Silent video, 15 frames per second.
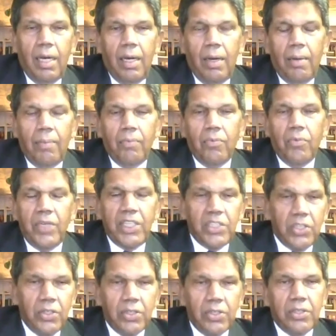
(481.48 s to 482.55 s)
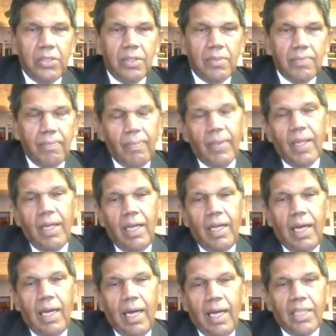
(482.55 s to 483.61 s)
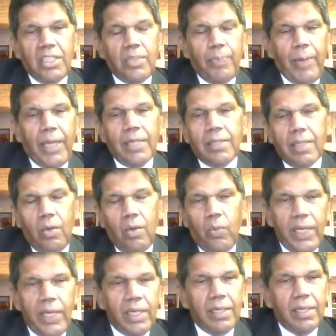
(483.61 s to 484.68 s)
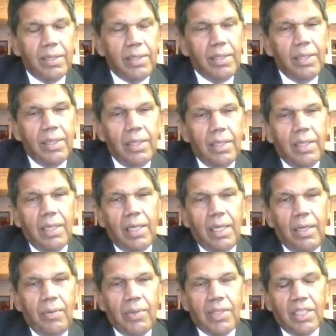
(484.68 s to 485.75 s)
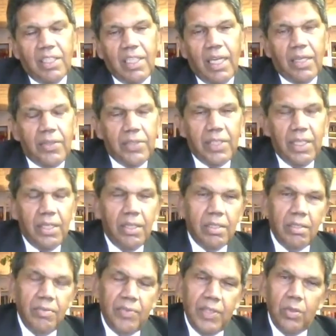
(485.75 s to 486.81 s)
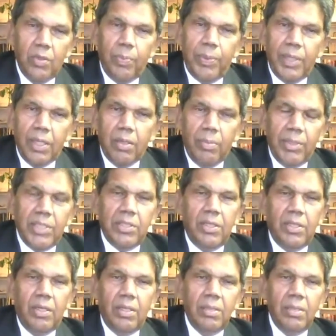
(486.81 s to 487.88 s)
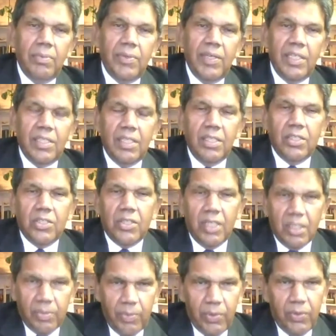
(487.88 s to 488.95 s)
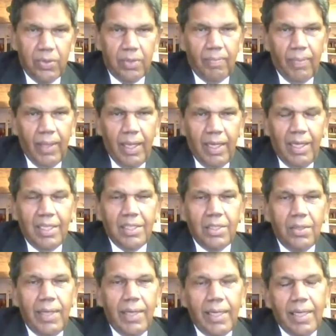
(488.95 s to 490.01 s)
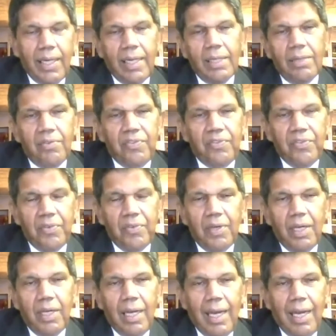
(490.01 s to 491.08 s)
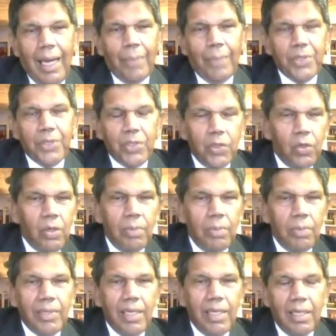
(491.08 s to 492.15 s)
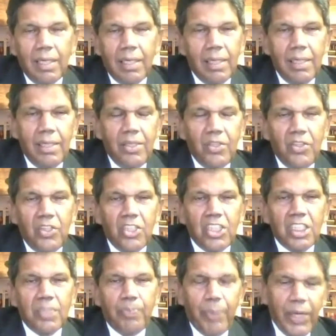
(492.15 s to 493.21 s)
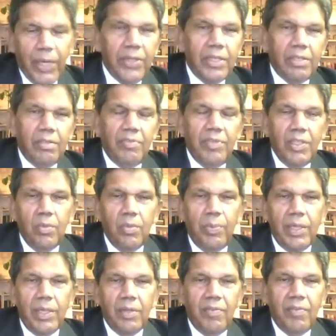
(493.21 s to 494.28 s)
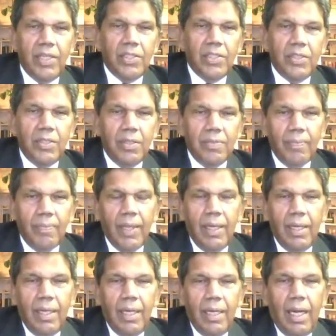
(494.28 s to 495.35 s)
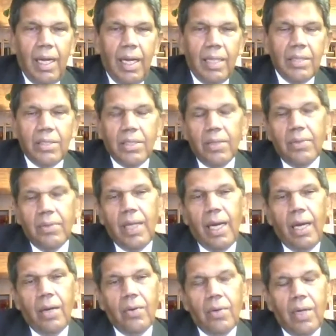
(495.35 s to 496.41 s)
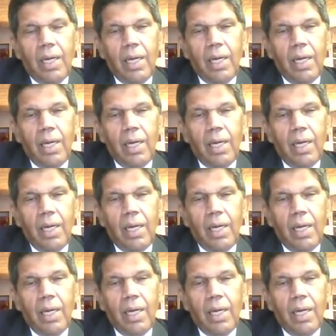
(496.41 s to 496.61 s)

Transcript: researcher, I spent a week with the Secretariat of the European Commission on Human Rights in Strasbourg. So I kind of absorbed the spirit of the European Convention. And so now